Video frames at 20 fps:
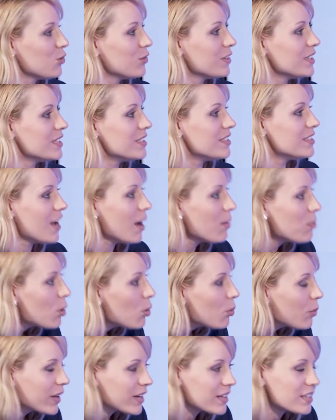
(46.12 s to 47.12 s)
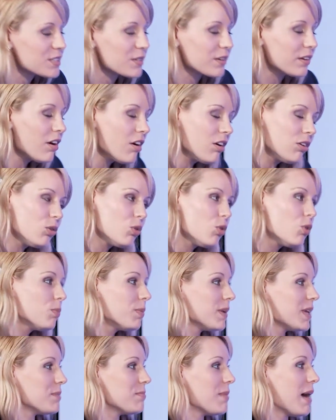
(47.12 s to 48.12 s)
You're a double winner, so it can't all
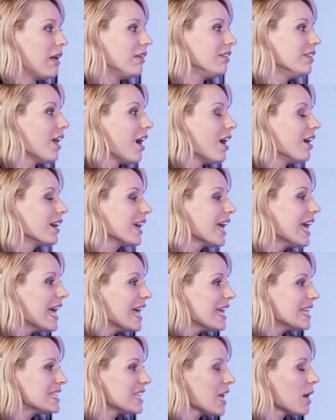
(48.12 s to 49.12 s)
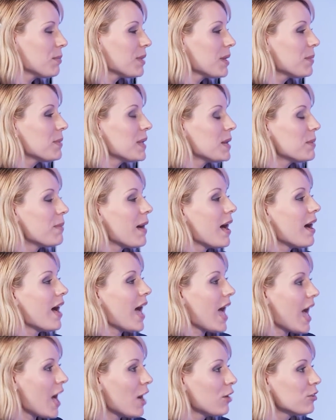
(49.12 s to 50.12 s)
be about luck. Tell me a bit about
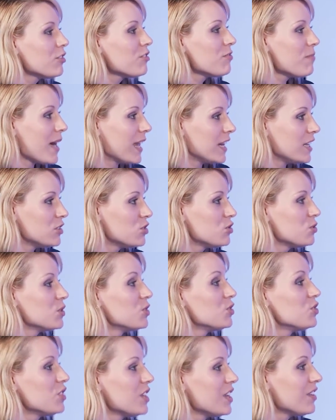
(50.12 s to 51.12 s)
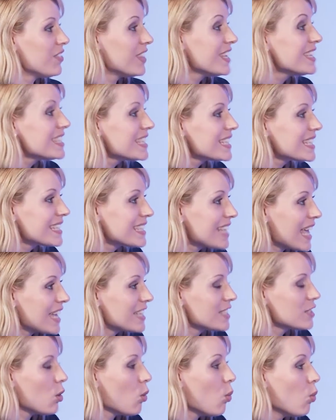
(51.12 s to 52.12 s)
how you've managed to achieve this
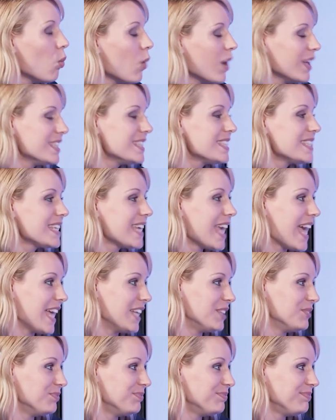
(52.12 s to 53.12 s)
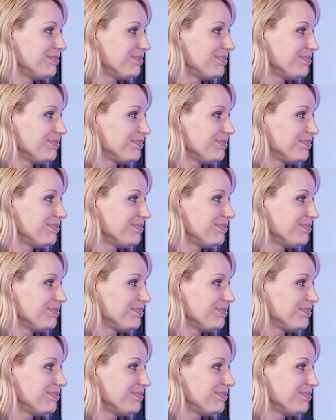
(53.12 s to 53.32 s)
success once again.